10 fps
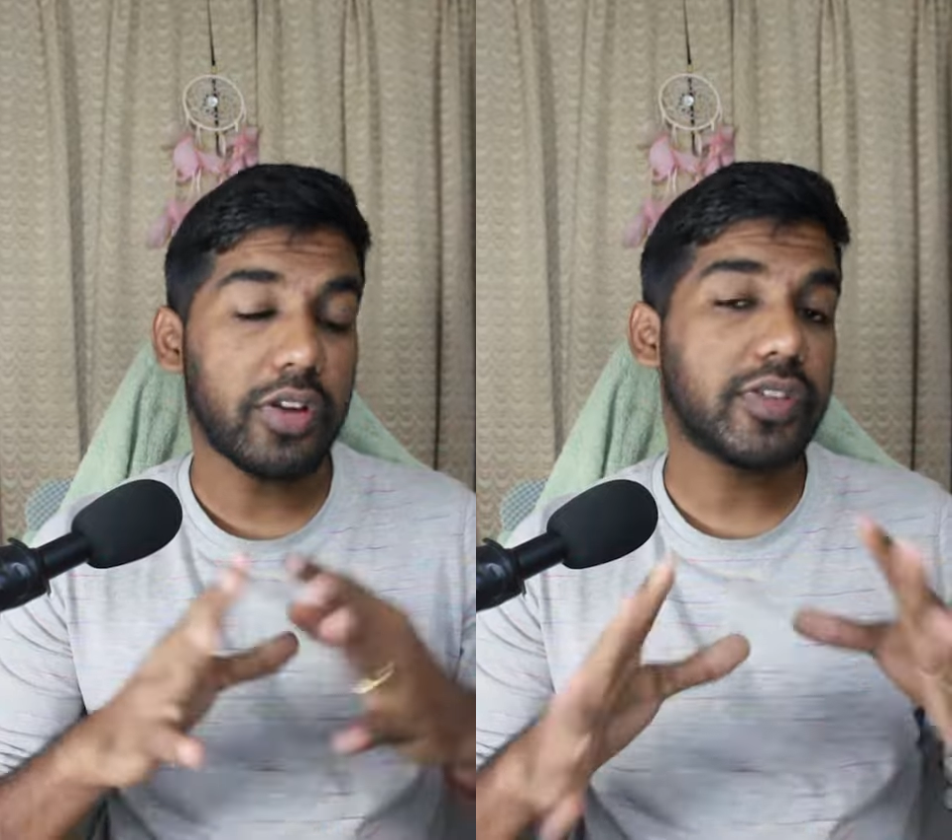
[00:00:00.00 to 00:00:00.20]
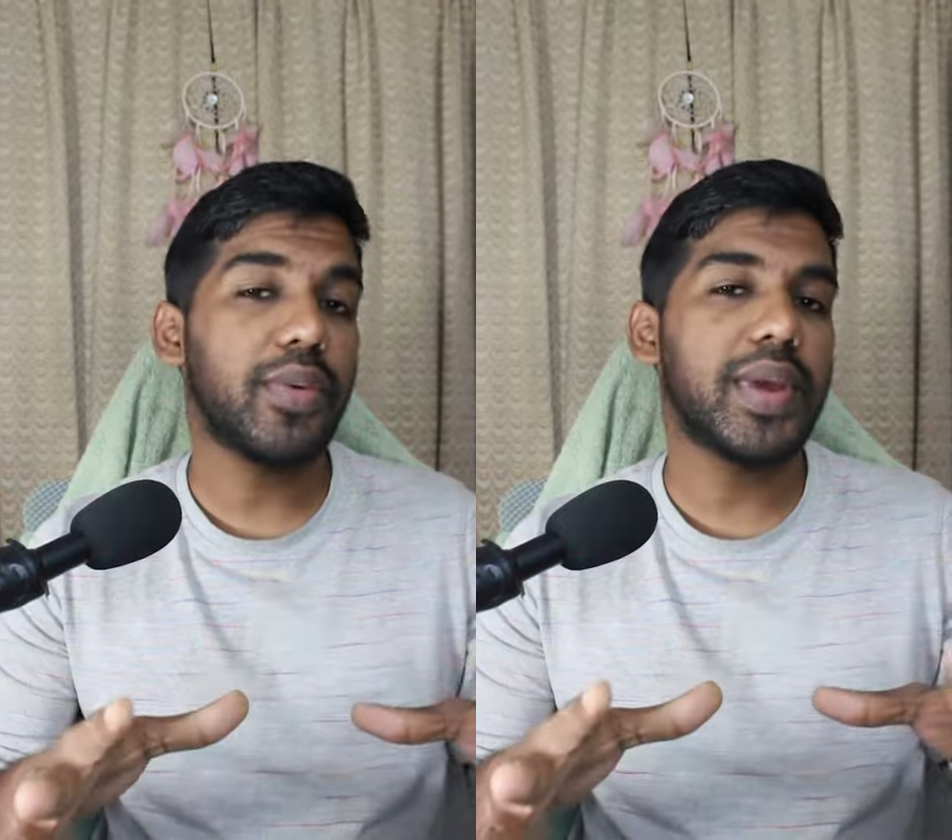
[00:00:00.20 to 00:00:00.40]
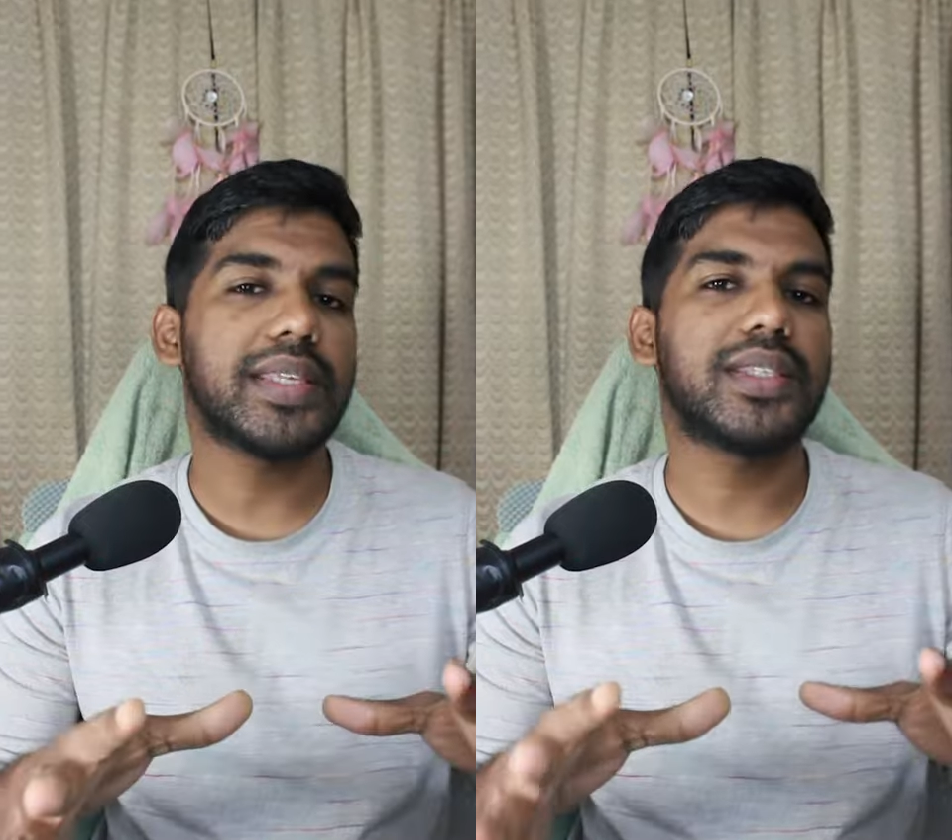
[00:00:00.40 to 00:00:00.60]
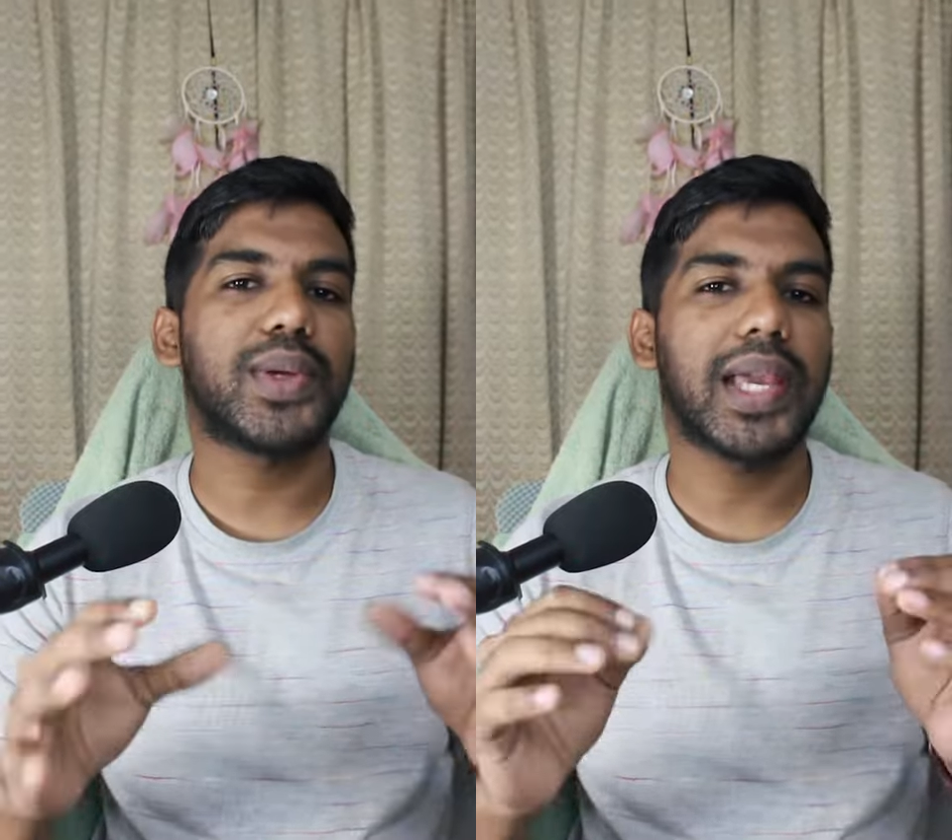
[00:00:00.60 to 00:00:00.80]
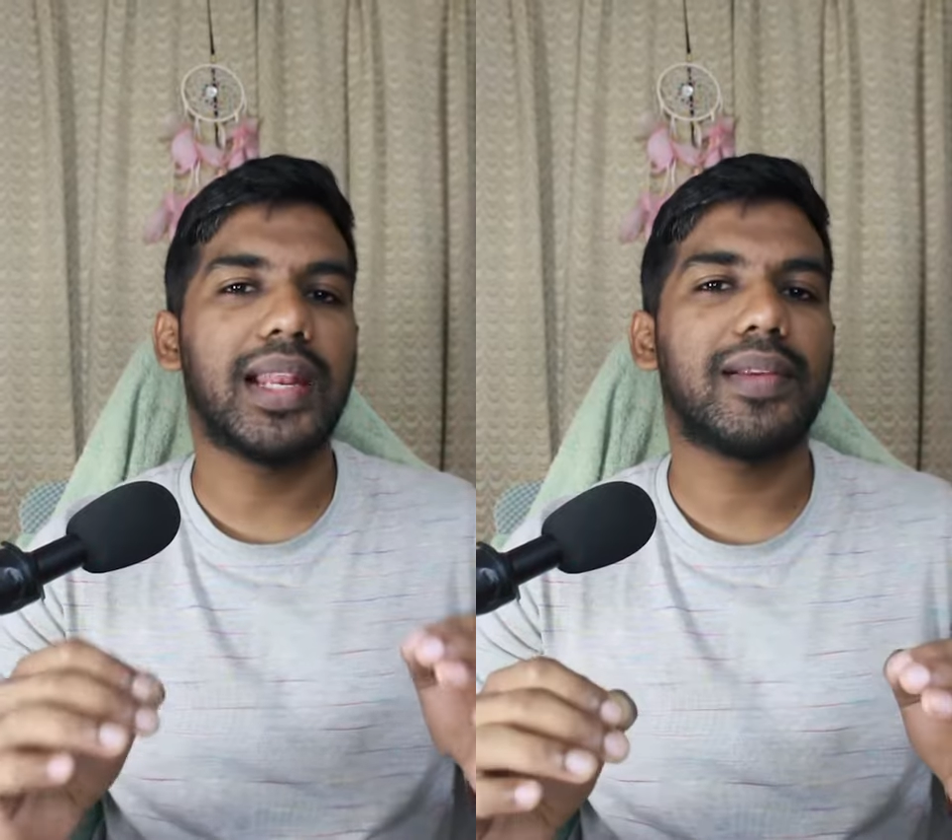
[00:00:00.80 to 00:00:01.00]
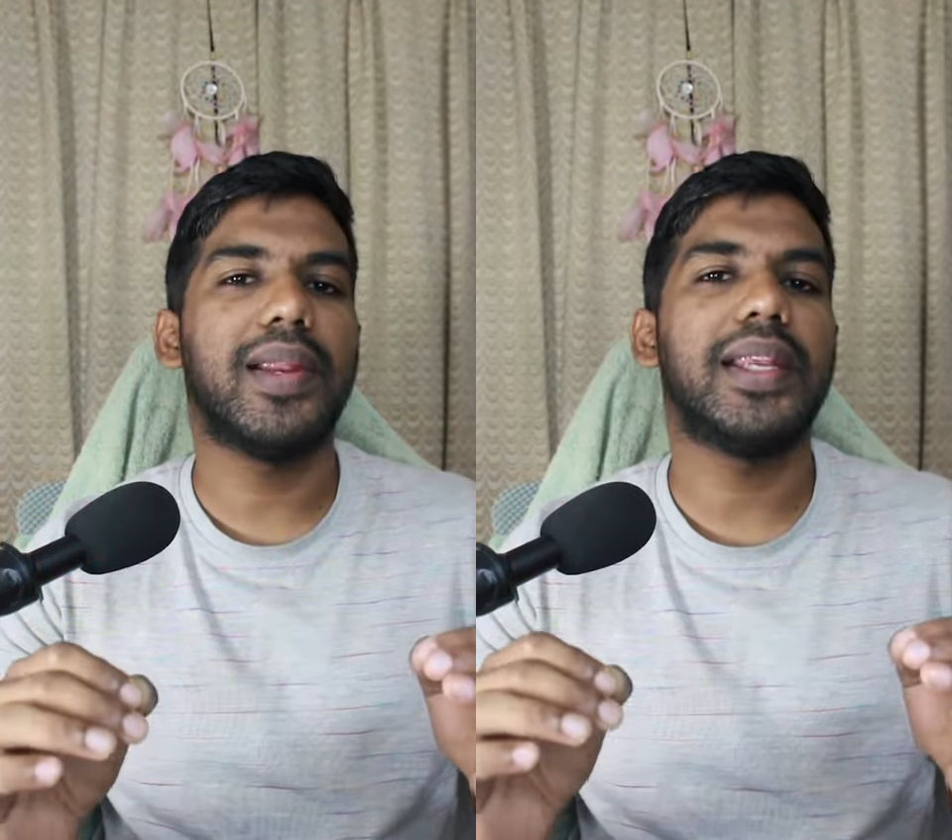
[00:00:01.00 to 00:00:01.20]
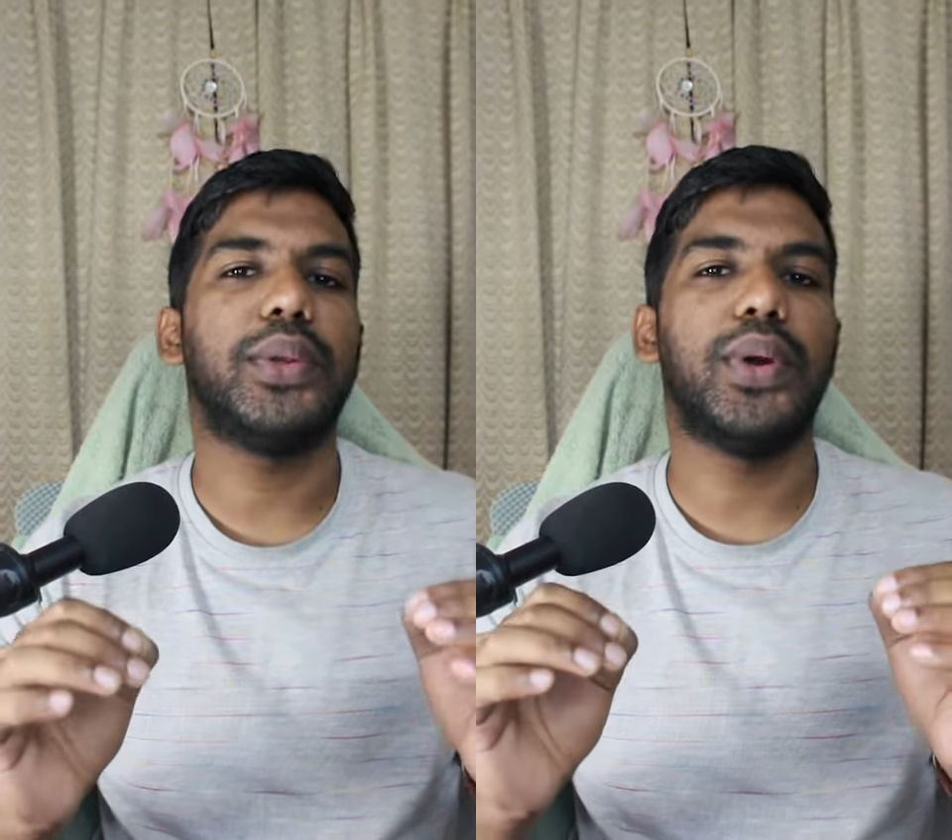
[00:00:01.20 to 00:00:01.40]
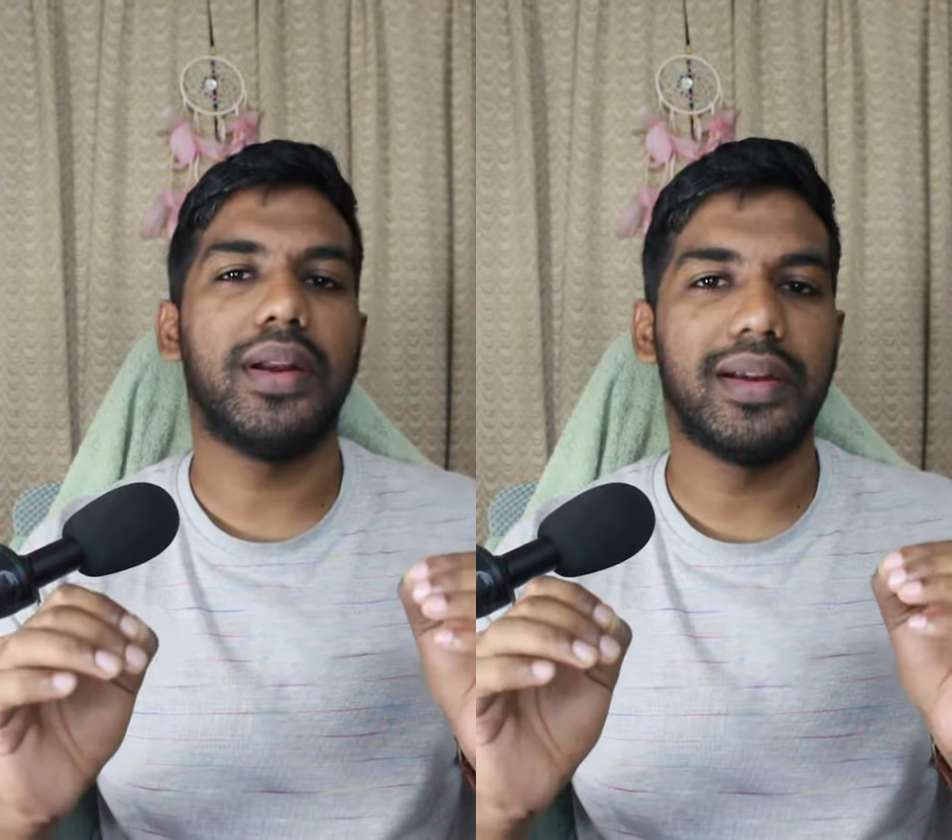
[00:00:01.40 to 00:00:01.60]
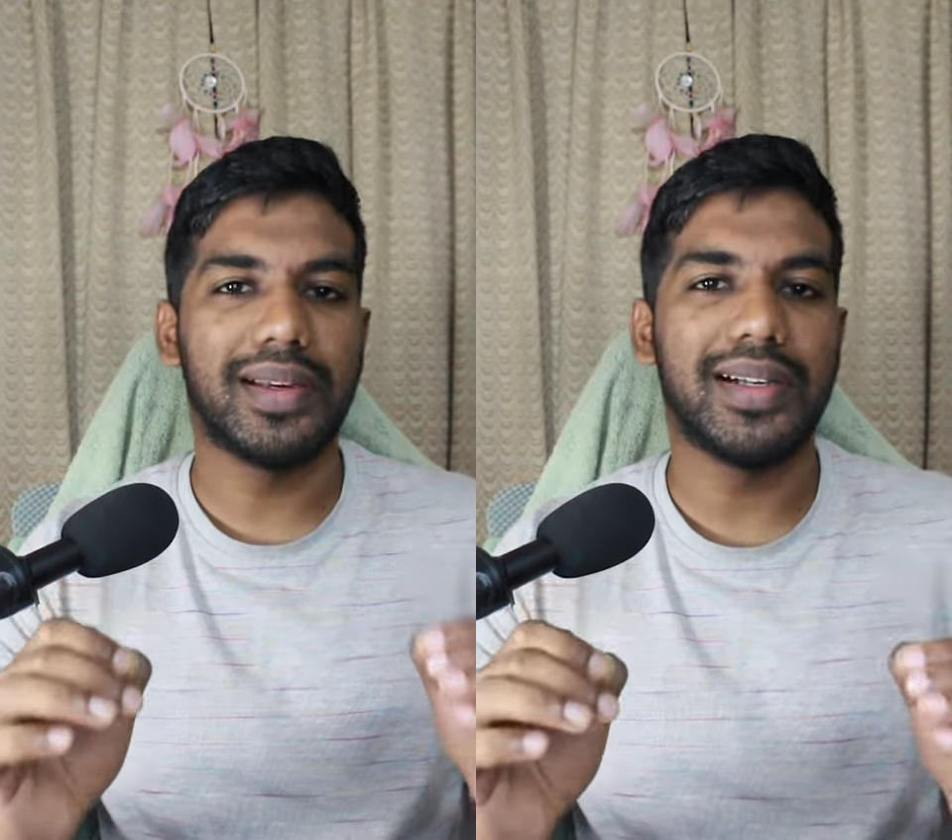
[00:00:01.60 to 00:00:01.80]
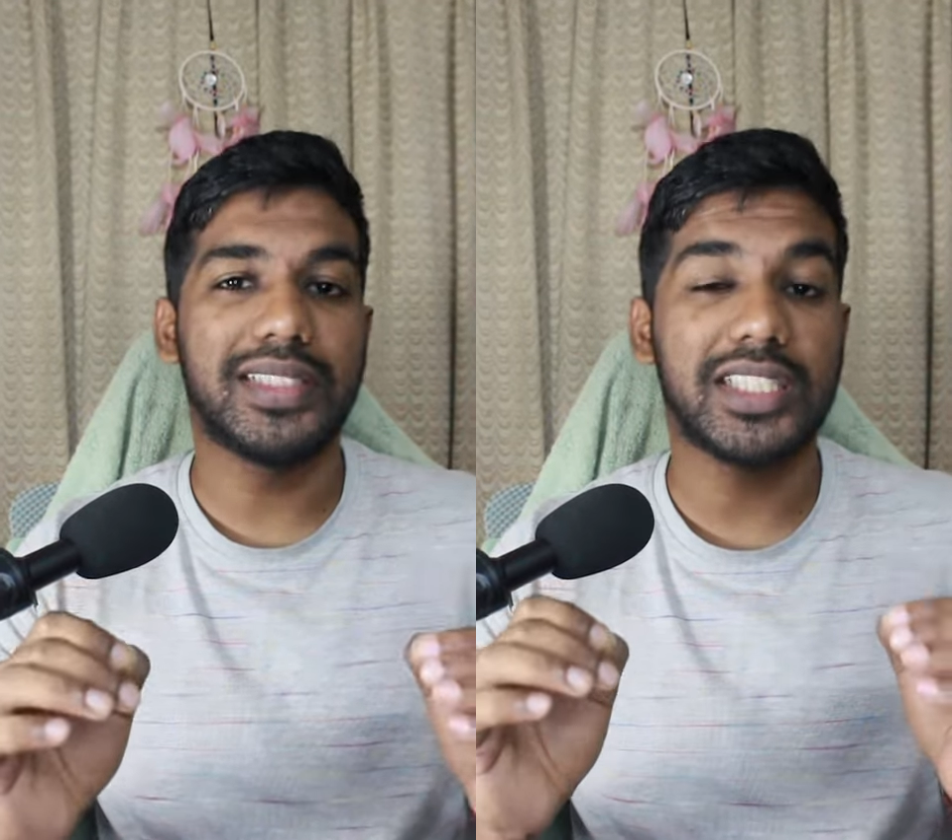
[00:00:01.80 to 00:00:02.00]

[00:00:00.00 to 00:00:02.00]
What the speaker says: of the ways to calculate your returns